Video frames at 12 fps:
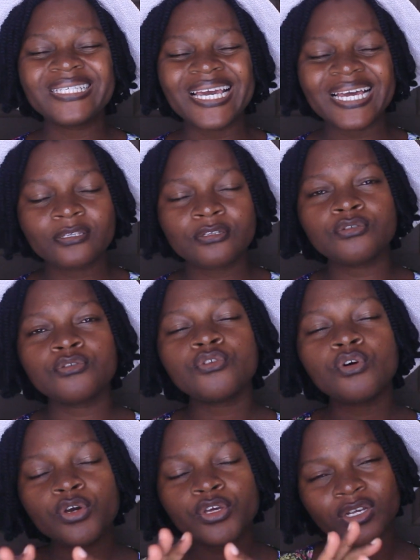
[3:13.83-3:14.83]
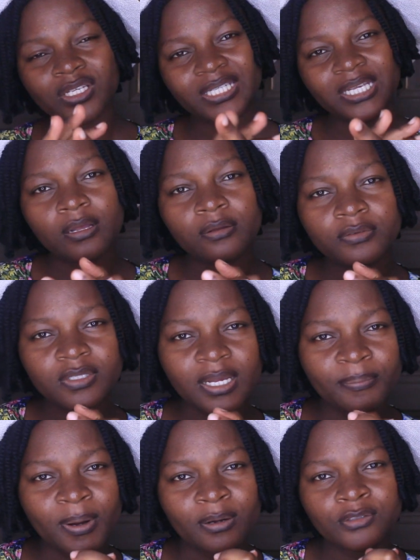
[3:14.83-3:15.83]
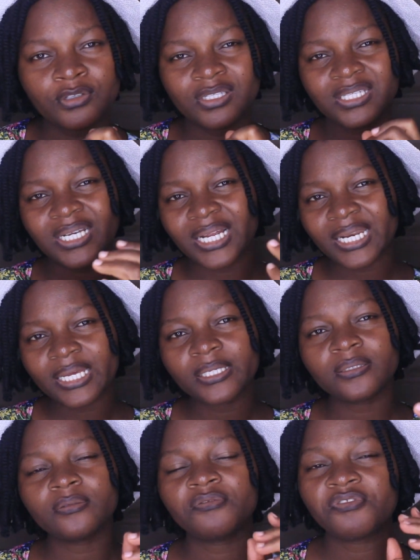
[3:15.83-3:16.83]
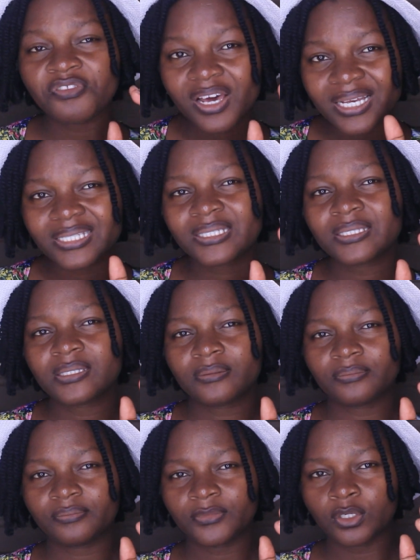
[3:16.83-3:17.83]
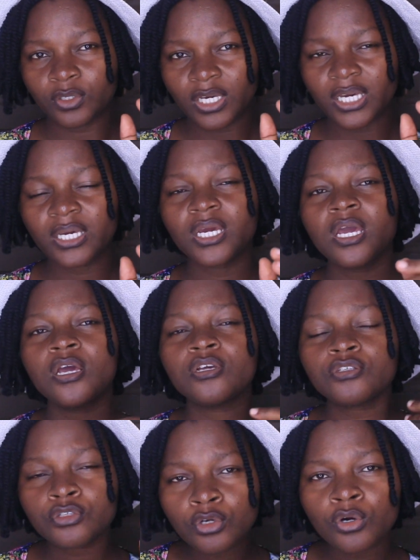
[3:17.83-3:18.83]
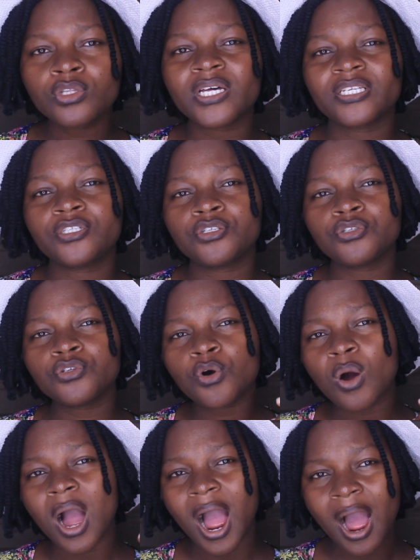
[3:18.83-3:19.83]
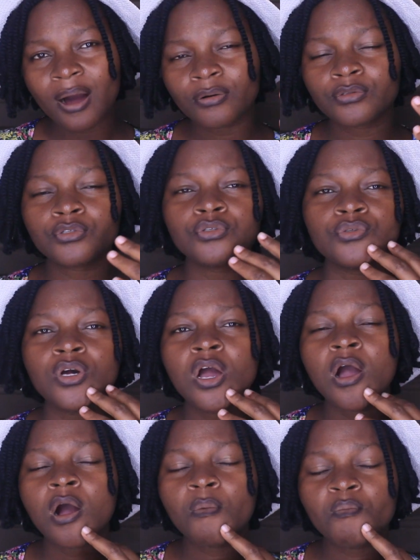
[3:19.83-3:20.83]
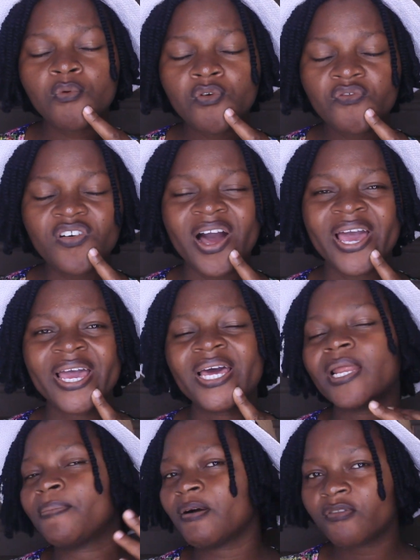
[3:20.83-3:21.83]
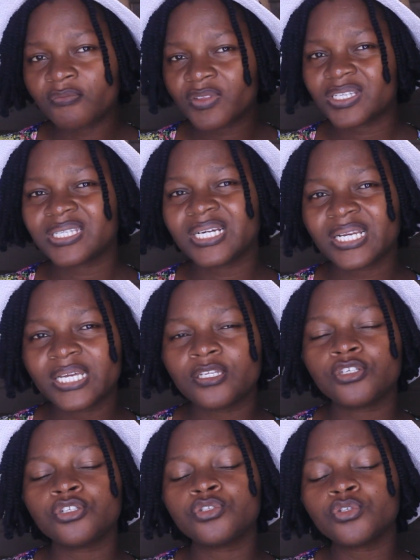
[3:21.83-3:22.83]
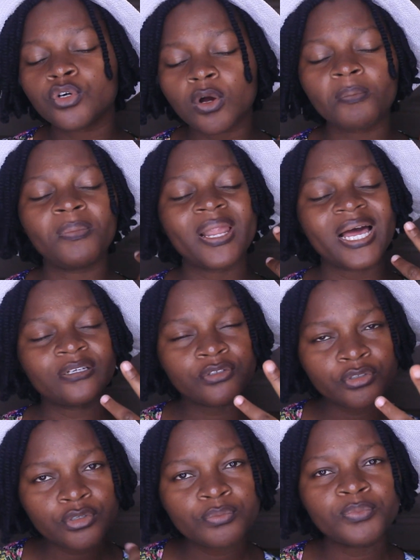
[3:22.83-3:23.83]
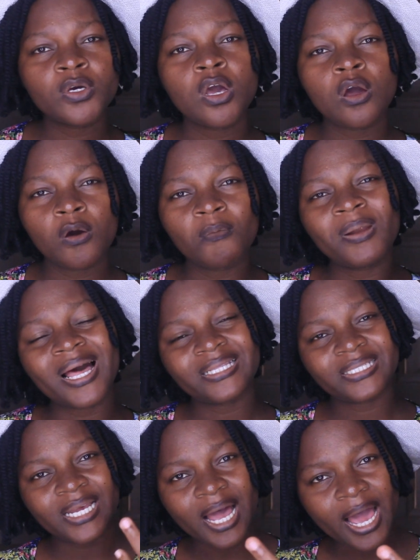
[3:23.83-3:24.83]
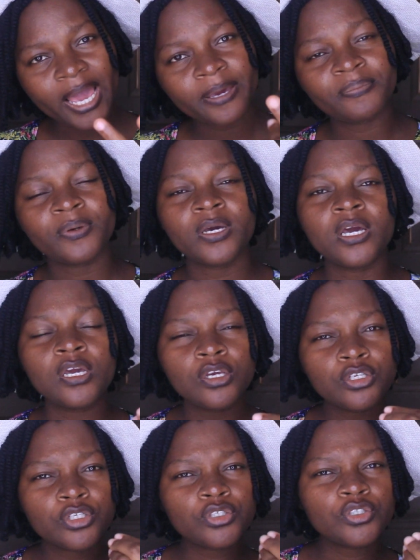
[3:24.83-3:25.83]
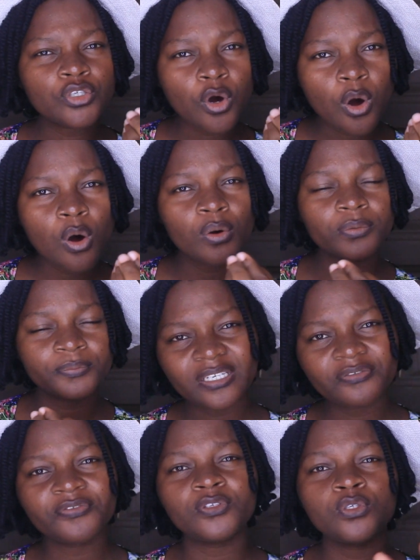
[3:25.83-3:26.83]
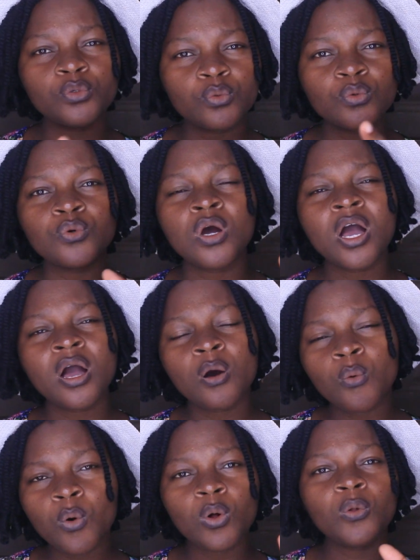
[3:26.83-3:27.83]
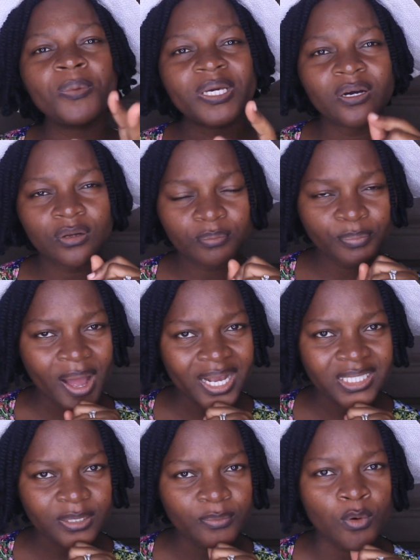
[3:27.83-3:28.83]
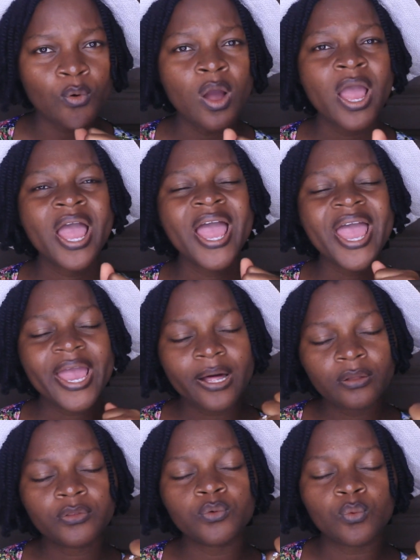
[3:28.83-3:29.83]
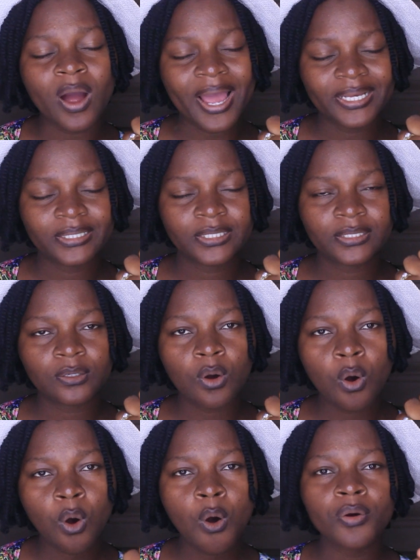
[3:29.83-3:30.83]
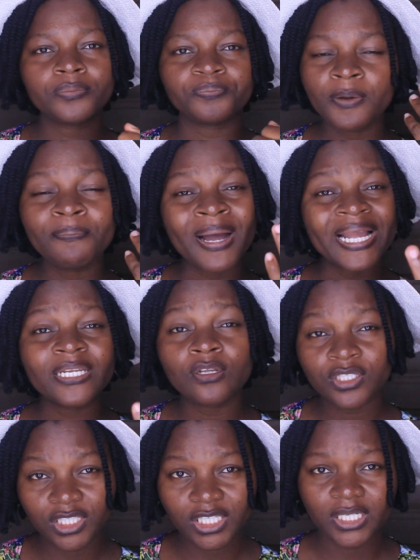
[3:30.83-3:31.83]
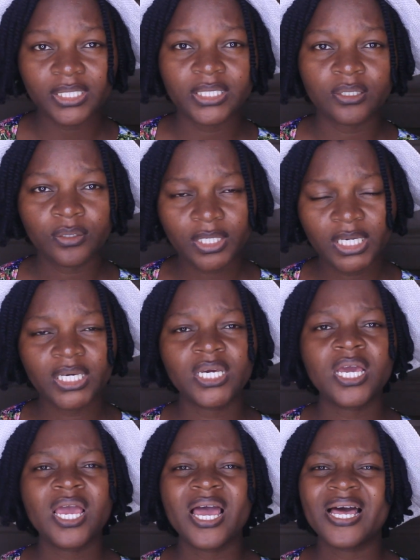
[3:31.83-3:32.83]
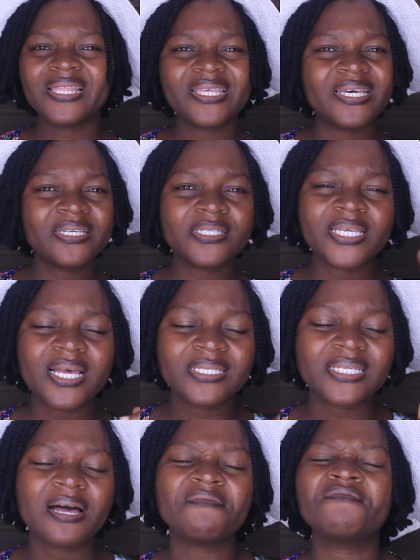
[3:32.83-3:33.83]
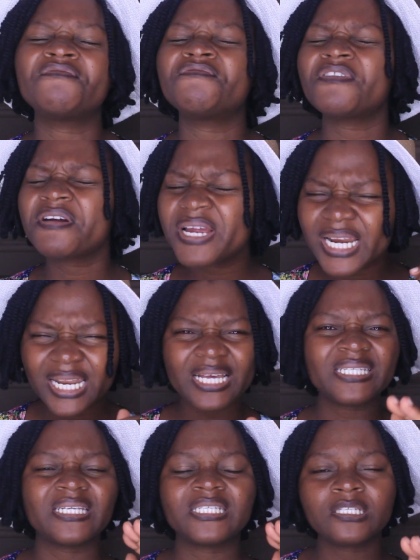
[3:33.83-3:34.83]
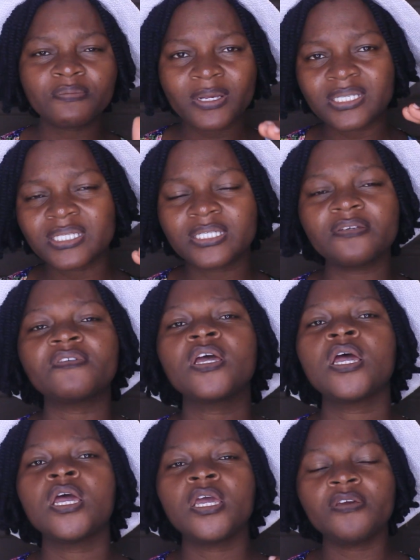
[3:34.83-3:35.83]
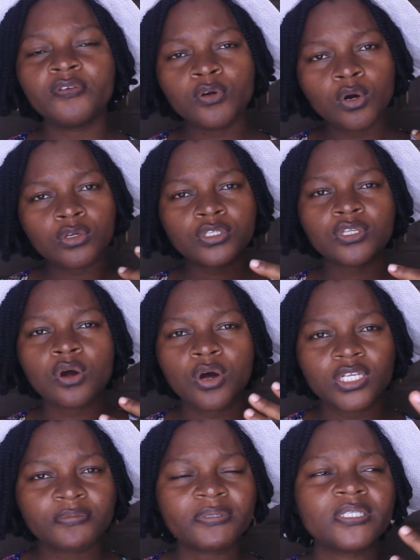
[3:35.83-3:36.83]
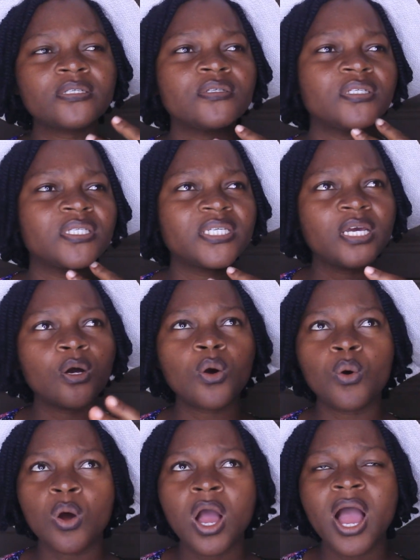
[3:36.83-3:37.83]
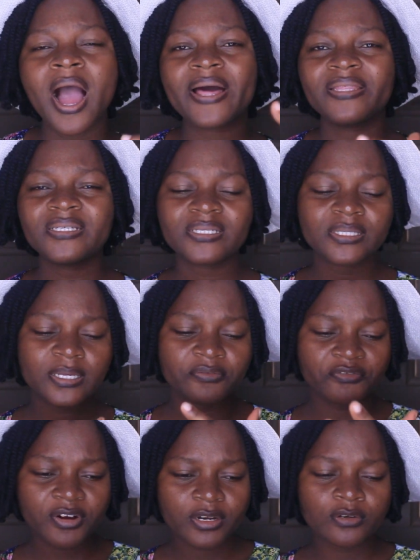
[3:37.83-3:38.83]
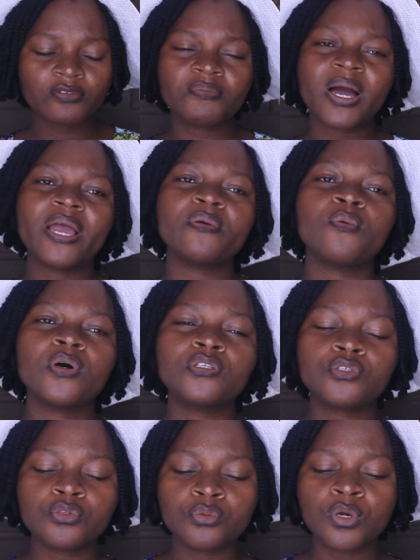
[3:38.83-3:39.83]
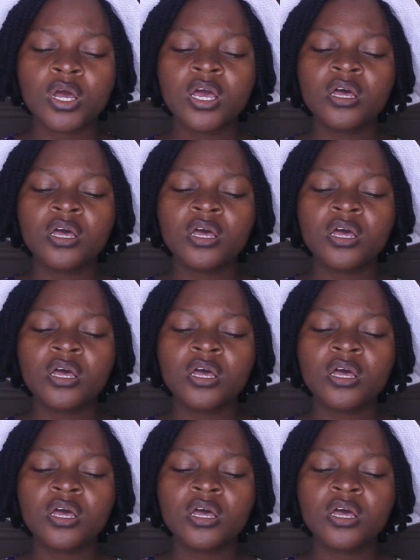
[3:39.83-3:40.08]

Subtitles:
get to know yourselves about your cycling first, okay, so that you know how to move ahead. Apart from the cycling, you should know your blood group, your blood type. You should know if you will be compatible health-wise or biologically, okay? And these tests are very less expensive. If you go to the hospital, you say, oh, this is a friend of mine, we want to